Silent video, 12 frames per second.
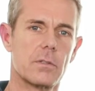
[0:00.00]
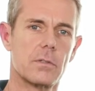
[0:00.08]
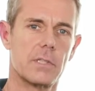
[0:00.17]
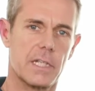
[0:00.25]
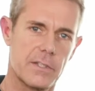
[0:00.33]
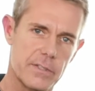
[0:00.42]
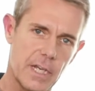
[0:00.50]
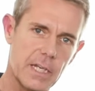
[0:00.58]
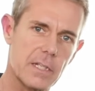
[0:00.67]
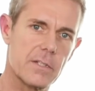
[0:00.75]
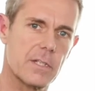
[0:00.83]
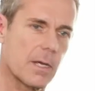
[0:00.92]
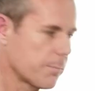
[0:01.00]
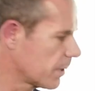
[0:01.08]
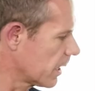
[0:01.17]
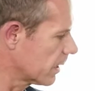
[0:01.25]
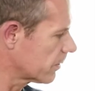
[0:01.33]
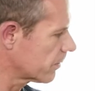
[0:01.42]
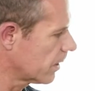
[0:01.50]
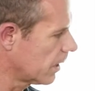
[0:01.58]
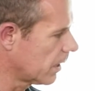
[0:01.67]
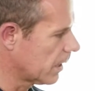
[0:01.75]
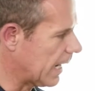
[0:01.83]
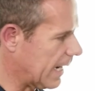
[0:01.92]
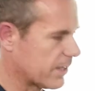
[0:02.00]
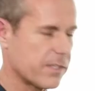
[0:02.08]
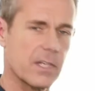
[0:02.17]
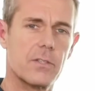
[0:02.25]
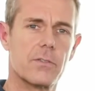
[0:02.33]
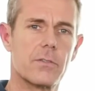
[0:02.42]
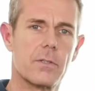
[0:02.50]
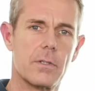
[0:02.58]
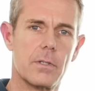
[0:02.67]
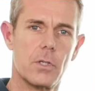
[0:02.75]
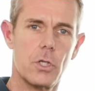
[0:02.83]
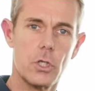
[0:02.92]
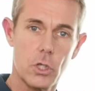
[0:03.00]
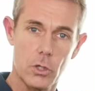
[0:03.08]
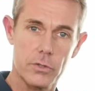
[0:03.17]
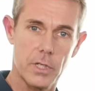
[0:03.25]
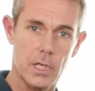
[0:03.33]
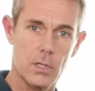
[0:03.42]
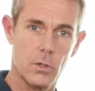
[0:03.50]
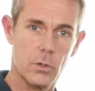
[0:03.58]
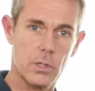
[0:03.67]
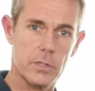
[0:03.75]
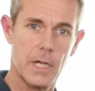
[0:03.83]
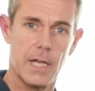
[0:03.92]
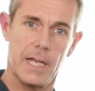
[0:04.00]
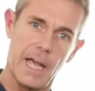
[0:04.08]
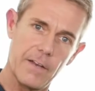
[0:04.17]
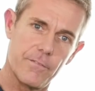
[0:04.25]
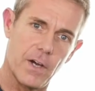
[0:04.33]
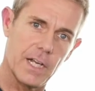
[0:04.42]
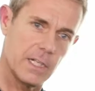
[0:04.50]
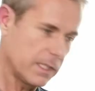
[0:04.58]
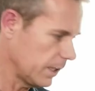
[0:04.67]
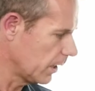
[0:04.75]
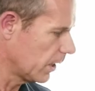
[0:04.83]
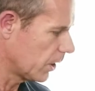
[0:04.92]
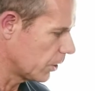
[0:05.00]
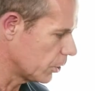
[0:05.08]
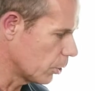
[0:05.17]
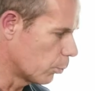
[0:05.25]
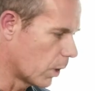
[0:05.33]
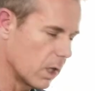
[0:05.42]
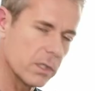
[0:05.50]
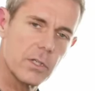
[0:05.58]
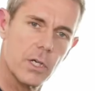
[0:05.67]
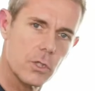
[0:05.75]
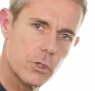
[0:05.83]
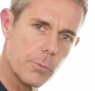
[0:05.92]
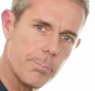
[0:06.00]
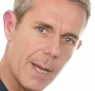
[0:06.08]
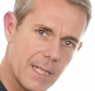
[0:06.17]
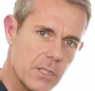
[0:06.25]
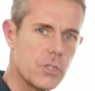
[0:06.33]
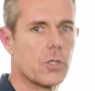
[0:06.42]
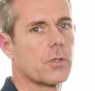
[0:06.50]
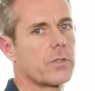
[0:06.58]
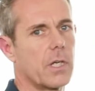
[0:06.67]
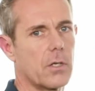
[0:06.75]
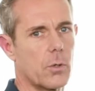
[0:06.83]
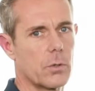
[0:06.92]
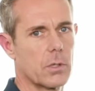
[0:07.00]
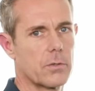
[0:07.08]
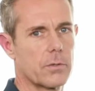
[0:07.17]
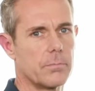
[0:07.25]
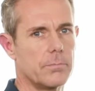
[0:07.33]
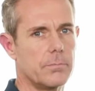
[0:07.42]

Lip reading: The second step is assess your stakeholders. And finally, you want to manage your stakeholders.